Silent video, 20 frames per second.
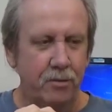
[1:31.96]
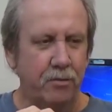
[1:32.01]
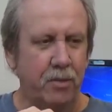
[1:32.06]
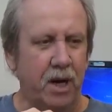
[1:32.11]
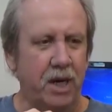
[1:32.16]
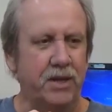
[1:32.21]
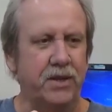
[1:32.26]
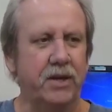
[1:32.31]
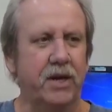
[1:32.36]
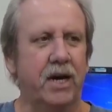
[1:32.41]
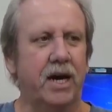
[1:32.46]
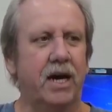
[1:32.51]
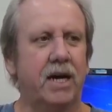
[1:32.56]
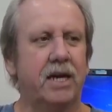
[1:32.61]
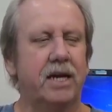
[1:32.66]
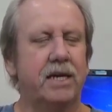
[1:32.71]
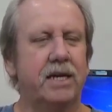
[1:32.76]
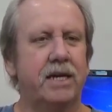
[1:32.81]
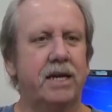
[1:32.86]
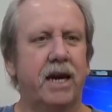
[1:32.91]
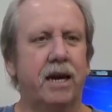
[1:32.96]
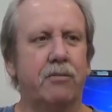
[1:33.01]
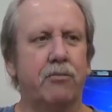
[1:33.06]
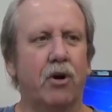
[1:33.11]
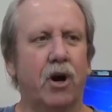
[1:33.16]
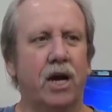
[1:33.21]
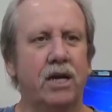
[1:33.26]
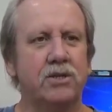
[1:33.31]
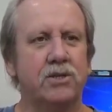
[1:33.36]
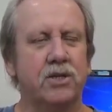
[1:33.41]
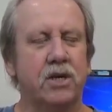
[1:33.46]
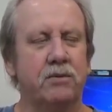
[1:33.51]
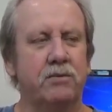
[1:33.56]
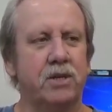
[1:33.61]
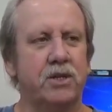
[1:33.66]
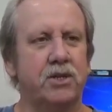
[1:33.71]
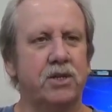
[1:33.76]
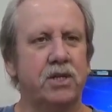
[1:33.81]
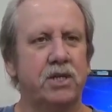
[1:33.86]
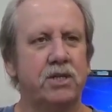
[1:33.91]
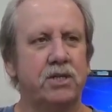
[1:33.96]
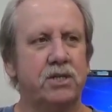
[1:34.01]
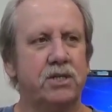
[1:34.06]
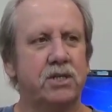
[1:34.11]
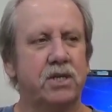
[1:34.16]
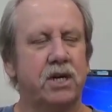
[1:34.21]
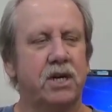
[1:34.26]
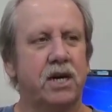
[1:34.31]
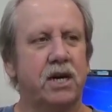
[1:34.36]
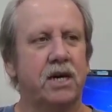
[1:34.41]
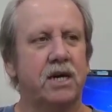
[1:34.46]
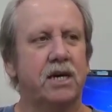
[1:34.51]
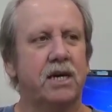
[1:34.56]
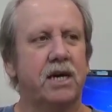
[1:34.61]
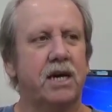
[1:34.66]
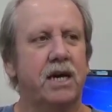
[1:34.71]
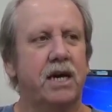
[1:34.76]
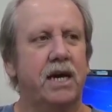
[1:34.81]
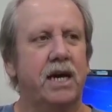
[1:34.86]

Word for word: But uh, yeah, Brian Simmons, he's uh,